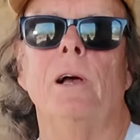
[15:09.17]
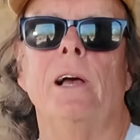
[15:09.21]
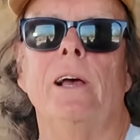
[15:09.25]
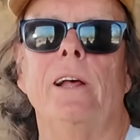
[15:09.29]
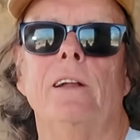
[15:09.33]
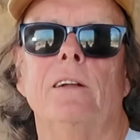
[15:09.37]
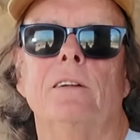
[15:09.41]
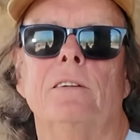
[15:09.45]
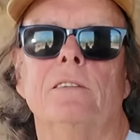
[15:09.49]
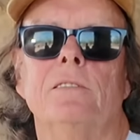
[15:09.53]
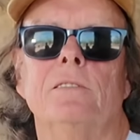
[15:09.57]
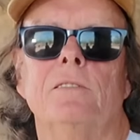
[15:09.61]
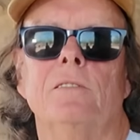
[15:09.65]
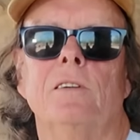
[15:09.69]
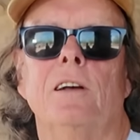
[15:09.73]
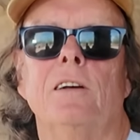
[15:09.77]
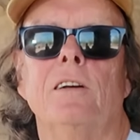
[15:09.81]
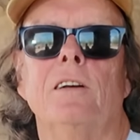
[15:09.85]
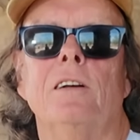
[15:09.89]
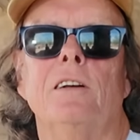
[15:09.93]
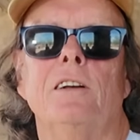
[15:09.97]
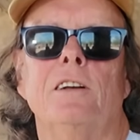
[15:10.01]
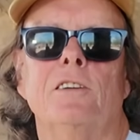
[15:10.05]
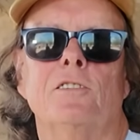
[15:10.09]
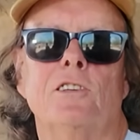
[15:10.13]
But
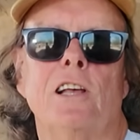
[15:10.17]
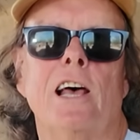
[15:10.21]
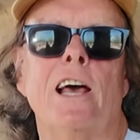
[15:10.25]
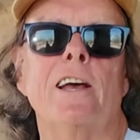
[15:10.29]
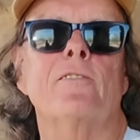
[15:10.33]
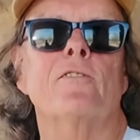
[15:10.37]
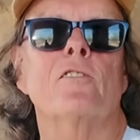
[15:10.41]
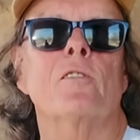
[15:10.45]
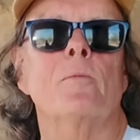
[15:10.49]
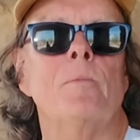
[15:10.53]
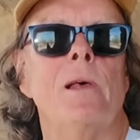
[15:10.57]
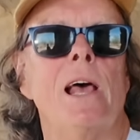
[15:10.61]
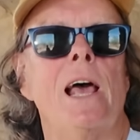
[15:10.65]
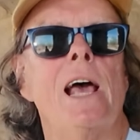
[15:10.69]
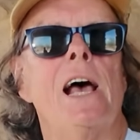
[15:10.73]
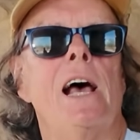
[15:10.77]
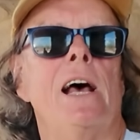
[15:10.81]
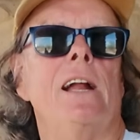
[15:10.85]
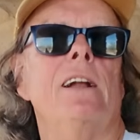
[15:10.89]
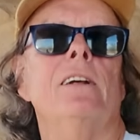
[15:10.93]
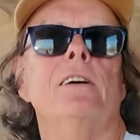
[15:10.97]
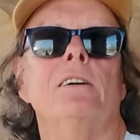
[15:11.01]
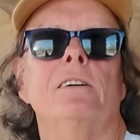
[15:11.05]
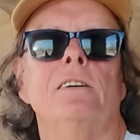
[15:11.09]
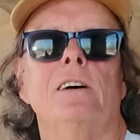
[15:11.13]
aside from
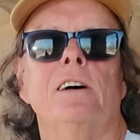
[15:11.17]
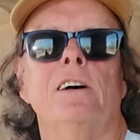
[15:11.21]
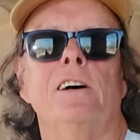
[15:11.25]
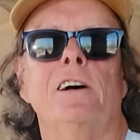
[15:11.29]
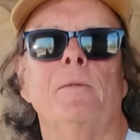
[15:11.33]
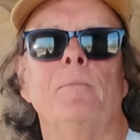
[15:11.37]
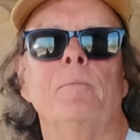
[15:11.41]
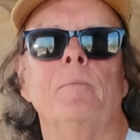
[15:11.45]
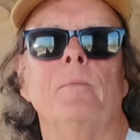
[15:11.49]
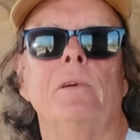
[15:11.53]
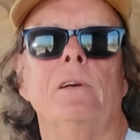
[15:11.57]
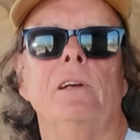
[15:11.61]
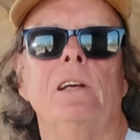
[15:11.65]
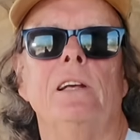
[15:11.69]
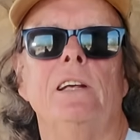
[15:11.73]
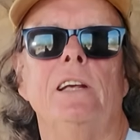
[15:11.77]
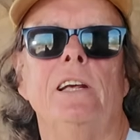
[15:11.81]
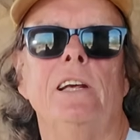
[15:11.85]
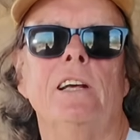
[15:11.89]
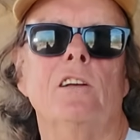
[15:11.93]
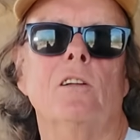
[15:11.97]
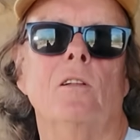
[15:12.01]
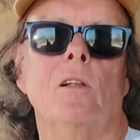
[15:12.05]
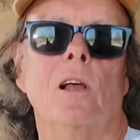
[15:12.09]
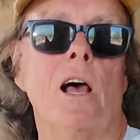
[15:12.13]
that, um,
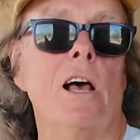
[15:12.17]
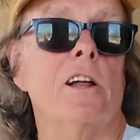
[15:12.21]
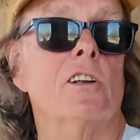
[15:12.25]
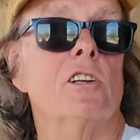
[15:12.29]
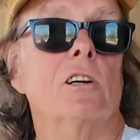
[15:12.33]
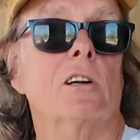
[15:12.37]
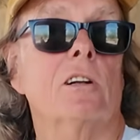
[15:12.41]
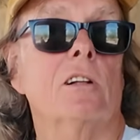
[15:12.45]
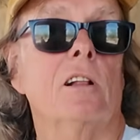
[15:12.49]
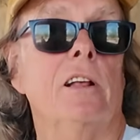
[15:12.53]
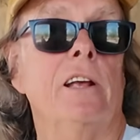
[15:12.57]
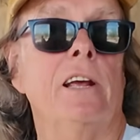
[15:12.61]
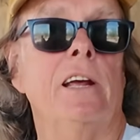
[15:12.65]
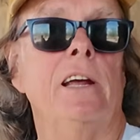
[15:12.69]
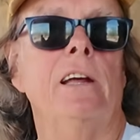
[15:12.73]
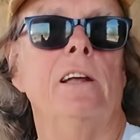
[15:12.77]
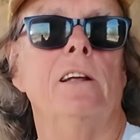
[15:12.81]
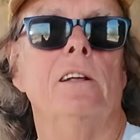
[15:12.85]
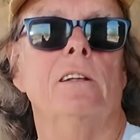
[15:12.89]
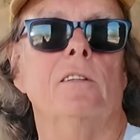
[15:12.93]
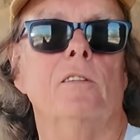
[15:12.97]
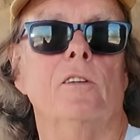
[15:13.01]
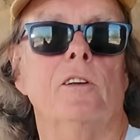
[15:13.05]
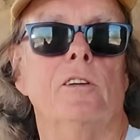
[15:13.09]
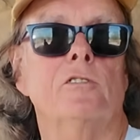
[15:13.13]

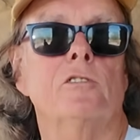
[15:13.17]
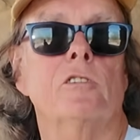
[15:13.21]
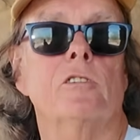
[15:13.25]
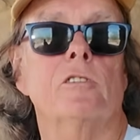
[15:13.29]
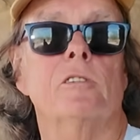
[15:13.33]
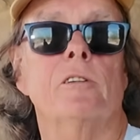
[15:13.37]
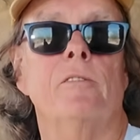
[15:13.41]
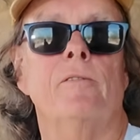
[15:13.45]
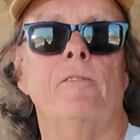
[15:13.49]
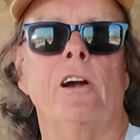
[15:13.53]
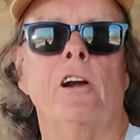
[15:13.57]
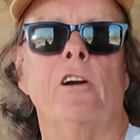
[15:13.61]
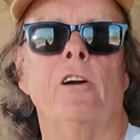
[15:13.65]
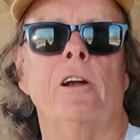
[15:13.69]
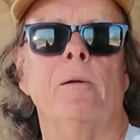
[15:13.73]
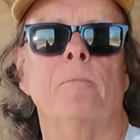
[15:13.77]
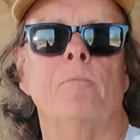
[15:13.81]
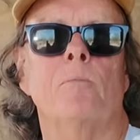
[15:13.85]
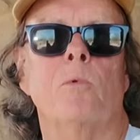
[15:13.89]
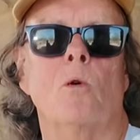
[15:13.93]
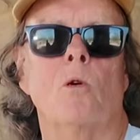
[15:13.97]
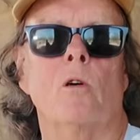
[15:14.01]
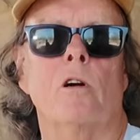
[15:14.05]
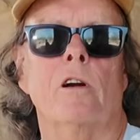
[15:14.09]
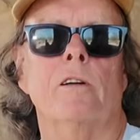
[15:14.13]
Ecologically, lizards are very
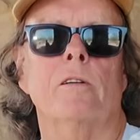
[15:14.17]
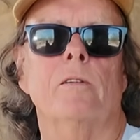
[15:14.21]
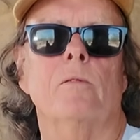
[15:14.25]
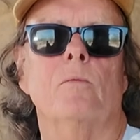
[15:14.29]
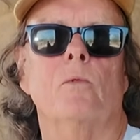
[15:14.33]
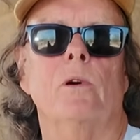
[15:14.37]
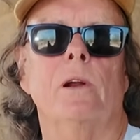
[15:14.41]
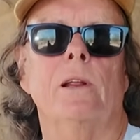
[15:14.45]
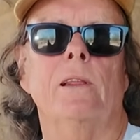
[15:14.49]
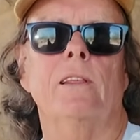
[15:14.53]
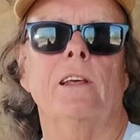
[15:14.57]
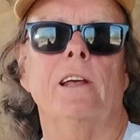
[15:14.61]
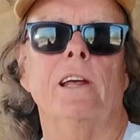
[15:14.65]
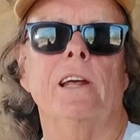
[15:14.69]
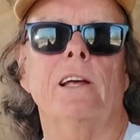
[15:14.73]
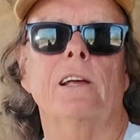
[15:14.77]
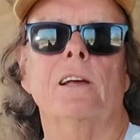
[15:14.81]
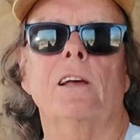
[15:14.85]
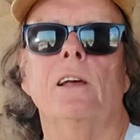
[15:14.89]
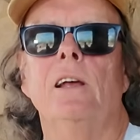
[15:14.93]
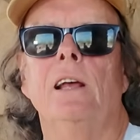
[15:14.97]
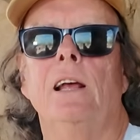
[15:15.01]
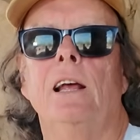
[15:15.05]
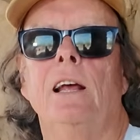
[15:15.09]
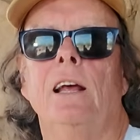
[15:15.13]
important, we think,